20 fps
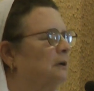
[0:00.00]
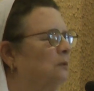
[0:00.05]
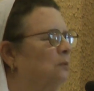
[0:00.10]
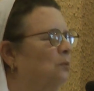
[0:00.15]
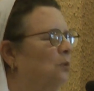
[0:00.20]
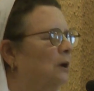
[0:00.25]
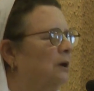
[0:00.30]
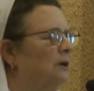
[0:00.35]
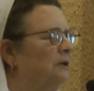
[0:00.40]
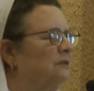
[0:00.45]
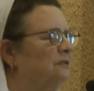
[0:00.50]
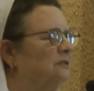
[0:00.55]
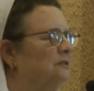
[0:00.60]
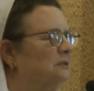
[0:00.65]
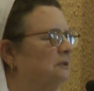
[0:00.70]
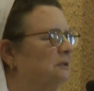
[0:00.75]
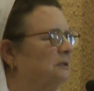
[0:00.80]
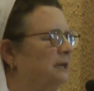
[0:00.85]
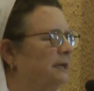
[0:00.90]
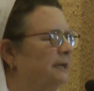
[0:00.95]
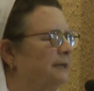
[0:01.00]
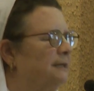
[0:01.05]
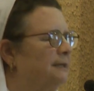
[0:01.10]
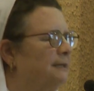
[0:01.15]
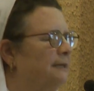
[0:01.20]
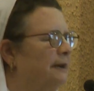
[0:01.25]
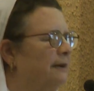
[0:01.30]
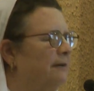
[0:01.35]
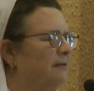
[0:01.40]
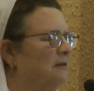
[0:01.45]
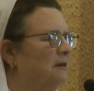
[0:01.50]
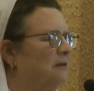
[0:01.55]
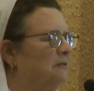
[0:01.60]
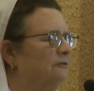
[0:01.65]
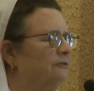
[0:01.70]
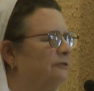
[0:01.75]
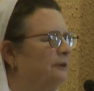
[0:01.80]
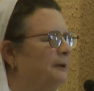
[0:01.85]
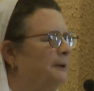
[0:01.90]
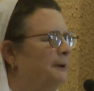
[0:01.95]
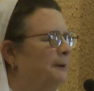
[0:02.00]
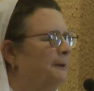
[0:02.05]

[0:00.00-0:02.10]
was taken care of.